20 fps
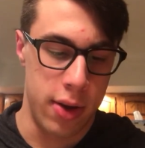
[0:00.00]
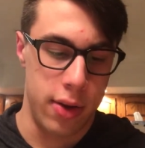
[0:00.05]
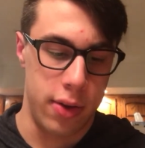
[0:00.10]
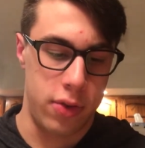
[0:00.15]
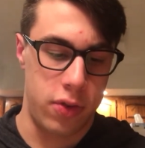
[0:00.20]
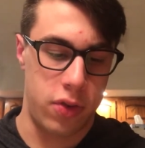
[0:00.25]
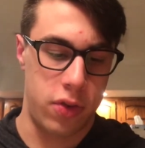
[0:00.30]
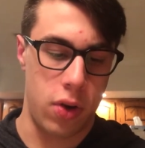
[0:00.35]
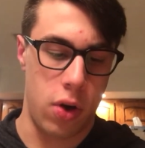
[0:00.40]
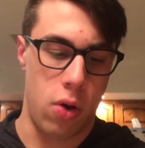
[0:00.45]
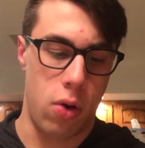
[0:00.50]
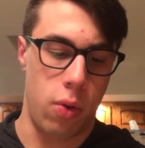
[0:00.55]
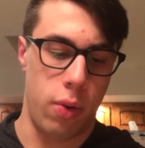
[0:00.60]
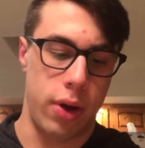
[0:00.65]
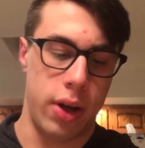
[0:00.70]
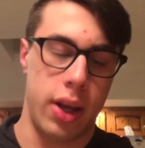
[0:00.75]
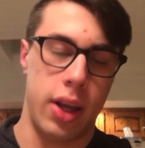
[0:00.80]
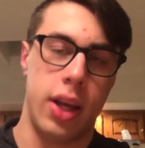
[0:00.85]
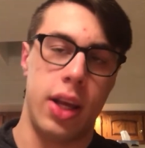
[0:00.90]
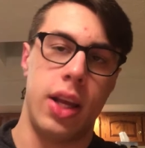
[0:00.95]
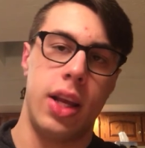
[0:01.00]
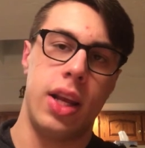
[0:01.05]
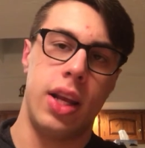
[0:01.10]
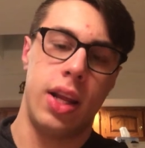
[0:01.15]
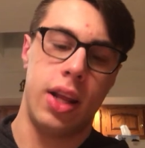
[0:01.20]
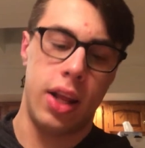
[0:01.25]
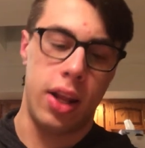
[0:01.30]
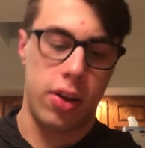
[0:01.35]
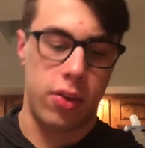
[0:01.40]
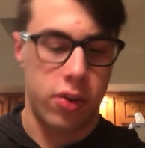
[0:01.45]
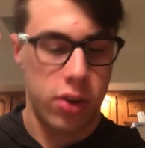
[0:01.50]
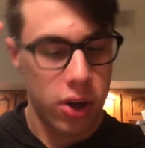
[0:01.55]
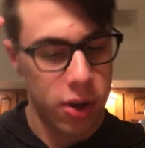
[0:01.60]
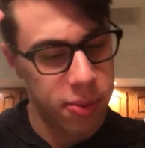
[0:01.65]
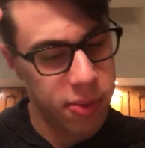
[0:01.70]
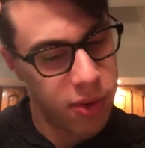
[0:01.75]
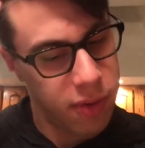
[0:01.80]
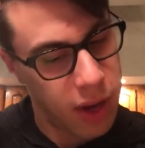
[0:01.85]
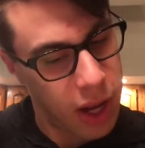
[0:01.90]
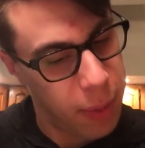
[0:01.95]
So in
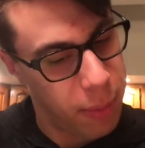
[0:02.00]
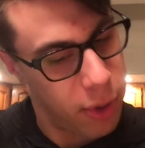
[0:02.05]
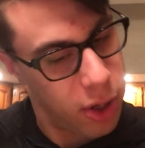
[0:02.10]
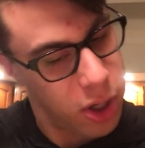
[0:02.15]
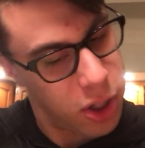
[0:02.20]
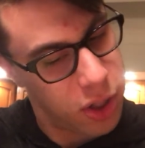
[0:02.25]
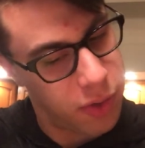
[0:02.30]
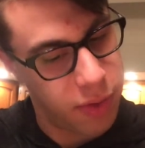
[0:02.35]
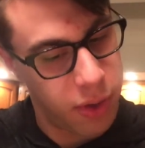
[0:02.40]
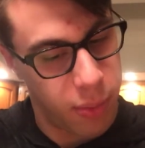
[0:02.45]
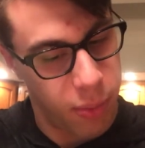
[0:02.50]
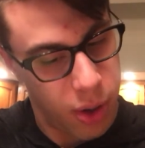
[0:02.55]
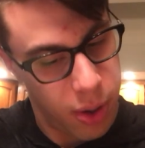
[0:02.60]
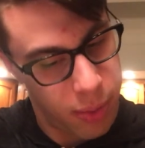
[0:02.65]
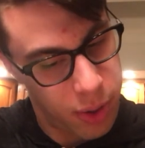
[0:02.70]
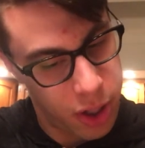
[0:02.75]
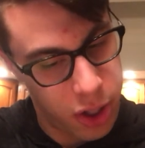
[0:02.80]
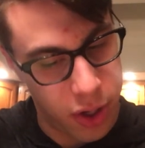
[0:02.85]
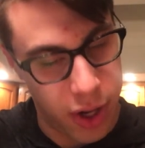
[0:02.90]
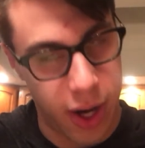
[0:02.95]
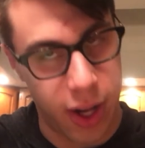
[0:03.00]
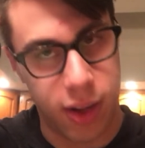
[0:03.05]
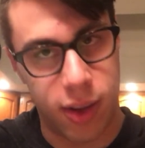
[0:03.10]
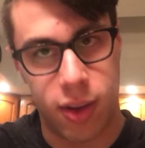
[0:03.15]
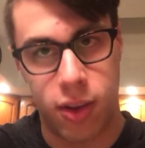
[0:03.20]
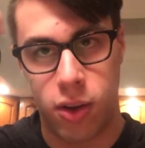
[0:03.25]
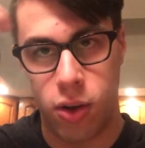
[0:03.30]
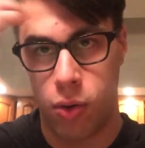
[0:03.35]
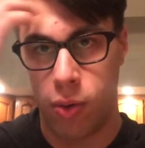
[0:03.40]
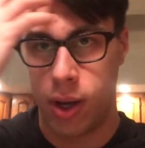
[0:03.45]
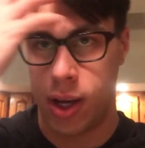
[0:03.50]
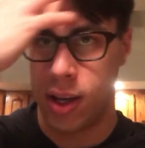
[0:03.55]
terms of hypertrophy, what we're trying to do